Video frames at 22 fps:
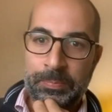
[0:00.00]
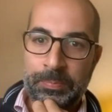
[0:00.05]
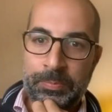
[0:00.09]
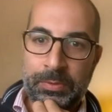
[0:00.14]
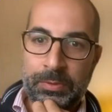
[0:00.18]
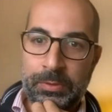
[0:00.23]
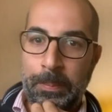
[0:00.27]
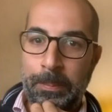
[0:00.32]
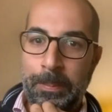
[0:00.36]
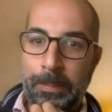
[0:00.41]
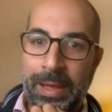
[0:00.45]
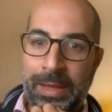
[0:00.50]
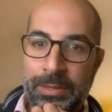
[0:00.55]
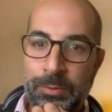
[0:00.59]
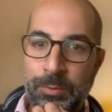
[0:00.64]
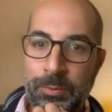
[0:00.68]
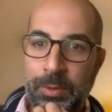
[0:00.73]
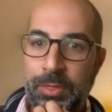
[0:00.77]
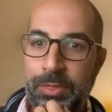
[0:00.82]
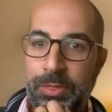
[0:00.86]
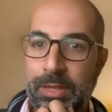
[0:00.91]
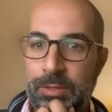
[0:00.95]
the
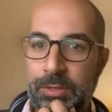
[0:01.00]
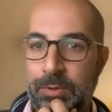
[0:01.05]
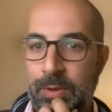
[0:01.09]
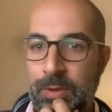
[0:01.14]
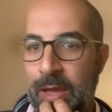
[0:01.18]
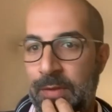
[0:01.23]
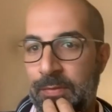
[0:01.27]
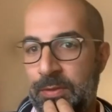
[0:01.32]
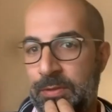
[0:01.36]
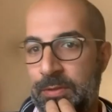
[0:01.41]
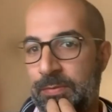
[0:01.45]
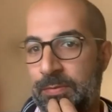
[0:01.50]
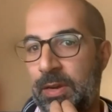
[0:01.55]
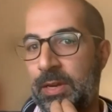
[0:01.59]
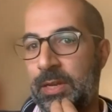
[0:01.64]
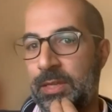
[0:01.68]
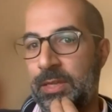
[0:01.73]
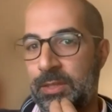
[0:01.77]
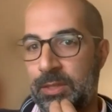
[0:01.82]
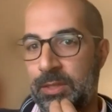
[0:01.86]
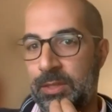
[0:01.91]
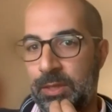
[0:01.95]
bandwidth that you have is very
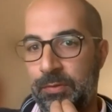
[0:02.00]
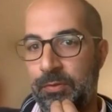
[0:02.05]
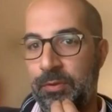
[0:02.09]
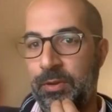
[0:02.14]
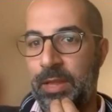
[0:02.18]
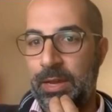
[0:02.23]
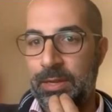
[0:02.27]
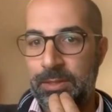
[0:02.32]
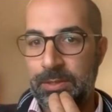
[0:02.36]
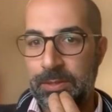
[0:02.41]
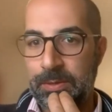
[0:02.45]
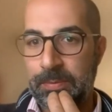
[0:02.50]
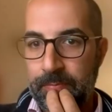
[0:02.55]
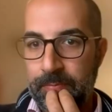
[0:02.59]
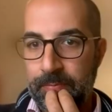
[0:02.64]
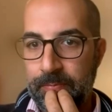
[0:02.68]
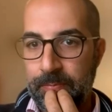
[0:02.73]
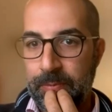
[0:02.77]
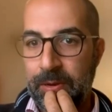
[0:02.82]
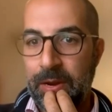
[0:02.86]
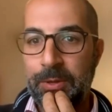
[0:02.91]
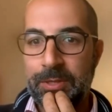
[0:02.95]
little for that.
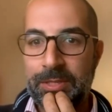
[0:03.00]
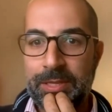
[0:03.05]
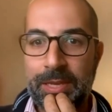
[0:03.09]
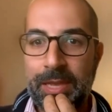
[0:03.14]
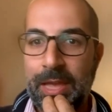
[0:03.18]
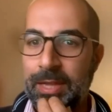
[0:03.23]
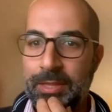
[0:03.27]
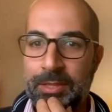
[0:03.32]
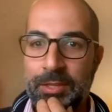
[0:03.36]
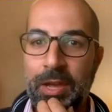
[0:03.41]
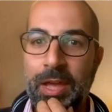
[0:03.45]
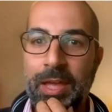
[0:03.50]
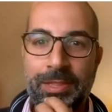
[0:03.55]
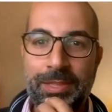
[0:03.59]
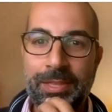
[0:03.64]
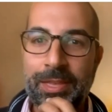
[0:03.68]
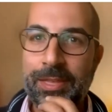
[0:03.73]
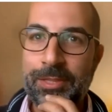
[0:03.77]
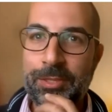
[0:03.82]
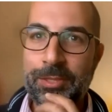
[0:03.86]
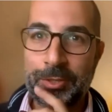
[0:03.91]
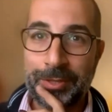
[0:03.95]
But I would say, yeah, it
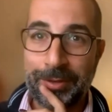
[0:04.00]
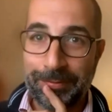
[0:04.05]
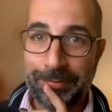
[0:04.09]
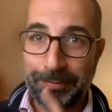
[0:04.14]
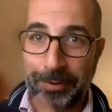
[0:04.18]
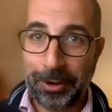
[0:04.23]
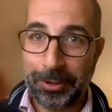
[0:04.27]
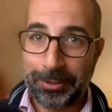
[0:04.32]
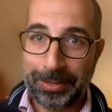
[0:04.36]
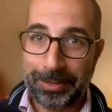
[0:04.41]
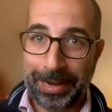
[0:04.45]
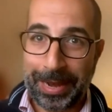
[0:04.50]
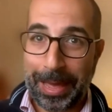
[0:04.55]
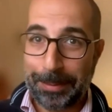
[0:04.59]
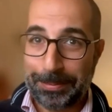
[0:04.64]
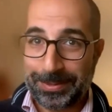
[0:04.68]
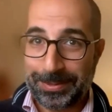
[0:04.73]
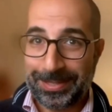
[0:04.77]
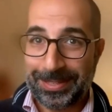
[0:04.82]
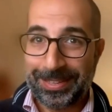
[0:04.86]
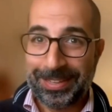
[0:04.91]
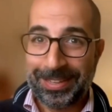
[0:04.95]
doesn't fall on the
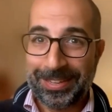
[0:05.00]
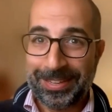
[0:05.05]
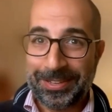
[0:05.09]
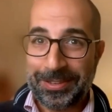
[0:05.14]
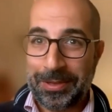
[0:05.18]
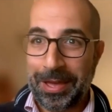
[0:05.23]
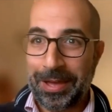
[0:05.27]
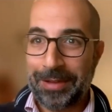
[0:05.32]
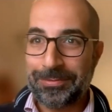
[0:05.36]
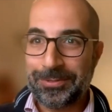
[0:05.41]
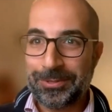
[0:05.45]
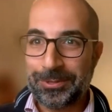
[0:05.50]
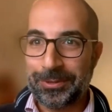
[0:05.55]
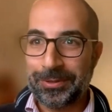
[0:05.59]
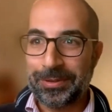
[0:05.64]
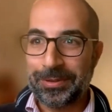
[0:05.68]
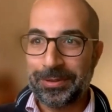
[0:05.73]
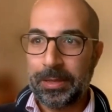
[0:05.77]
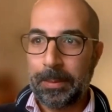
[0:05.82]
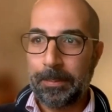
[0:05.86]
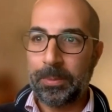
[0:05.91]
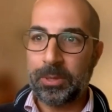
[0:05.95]
laps. You have to,
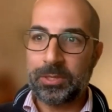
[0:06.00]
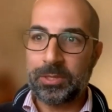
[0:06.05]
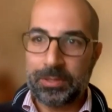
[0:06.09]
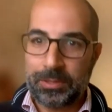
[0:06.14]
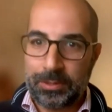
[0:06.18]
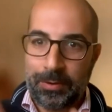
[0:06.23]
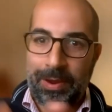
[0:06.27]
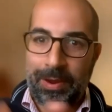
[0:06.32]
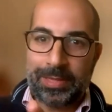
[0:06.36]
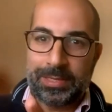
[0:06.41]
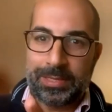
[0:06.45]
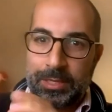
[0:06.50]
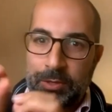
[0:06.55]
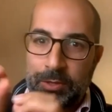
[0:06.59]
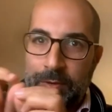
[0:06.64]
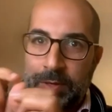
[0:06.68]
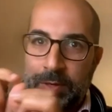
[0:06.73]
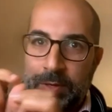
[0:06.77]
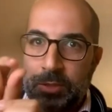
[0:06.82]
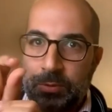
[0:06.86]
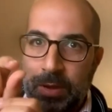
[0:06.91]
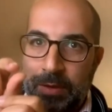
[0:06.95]
but you're right, you
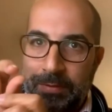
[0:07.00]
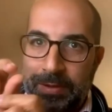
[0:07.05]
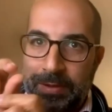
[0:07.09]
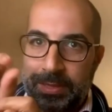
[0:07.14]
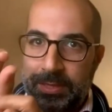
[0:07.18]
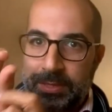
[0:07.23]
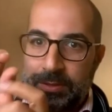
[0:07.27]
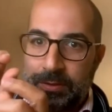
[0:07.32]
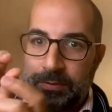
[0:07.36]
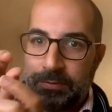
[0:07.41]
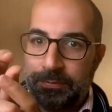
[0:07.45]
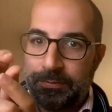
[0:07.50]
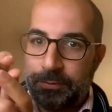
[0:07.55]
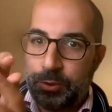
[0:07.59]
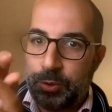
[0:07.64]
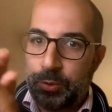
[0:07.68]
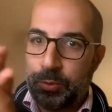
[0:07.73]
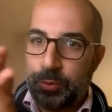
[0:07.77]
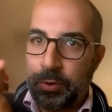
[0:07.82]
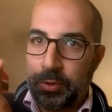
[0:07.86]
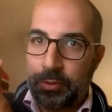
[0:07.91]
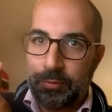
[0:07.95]
need to have at least a
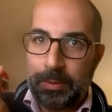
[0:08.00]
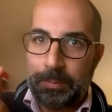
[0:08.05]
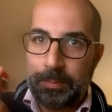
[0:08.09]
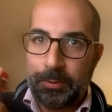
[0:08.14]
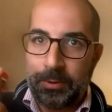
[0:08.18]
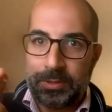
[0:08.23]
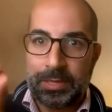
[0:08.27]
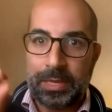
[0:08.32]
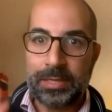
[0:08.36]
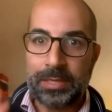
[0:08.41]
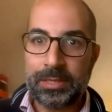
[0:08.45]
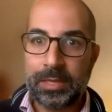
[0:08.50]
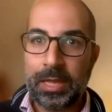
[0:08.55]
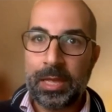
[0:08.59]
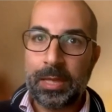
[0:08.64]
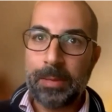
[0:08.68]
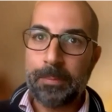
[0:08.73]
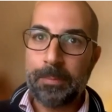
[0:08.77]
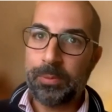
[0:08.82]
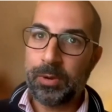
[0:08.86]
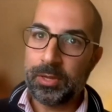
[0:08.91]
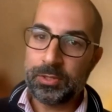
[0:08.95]
2 or 3%,
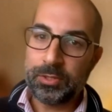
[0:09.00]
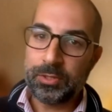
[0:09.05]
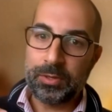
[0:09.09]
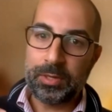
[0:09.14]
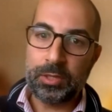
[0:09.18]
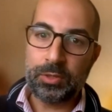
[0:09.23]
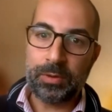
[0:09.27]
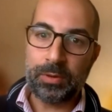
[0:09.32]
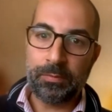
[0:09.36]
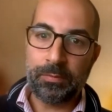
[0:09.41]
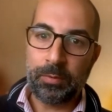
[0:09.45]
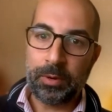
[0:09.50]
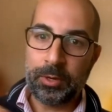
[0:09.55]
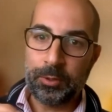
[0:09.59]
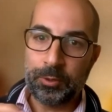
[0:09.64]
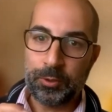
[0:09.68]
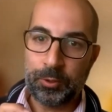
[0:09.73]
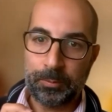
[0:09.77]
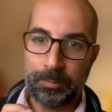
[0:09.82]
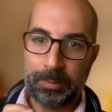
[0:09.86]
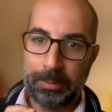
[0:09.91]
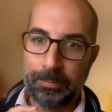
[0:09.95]
plus you need to have 1 or
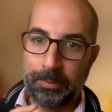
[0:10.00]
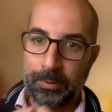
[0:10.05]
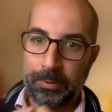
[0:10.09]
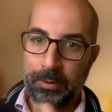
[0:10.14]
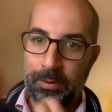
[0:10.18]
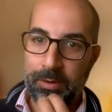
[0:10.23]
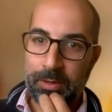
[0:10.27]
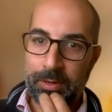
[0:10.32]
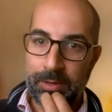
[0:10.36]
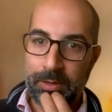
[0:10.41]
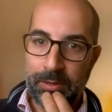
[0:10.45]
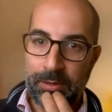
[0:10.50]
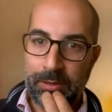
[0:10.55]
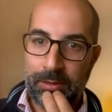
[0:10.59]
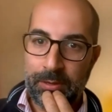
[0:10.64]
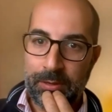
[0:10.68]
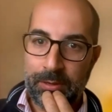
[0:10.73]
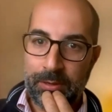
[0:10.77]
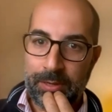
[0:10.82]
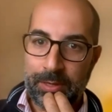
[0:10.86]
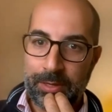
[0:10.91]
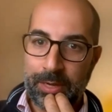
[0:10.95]
2 people,
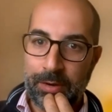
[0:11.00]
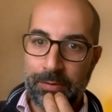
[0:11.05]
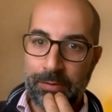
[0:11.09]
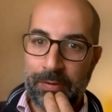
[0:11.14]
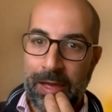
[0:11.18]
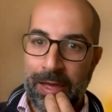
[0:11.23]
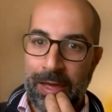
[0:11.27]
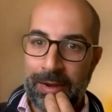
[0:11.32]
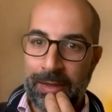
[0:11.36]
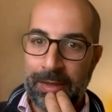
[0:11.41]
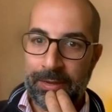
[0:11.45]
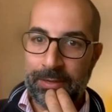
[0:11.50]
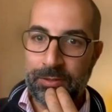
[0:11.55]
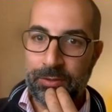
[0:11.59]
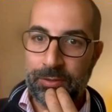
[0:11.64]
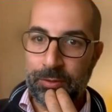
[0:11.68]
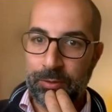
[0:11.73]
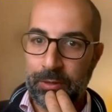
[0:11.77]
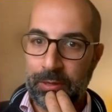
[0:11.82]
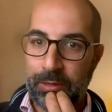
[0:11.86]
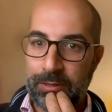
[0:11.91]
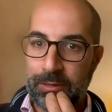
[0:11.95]
kind of allies,
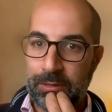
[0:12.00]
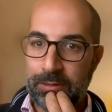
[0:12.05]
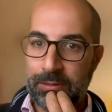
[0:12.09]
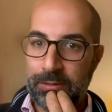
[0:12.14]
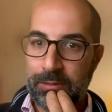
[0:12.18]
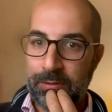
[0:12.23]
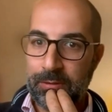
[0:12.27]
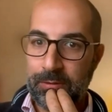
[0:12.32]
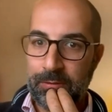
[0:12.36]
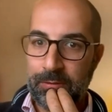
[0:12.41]
to get this.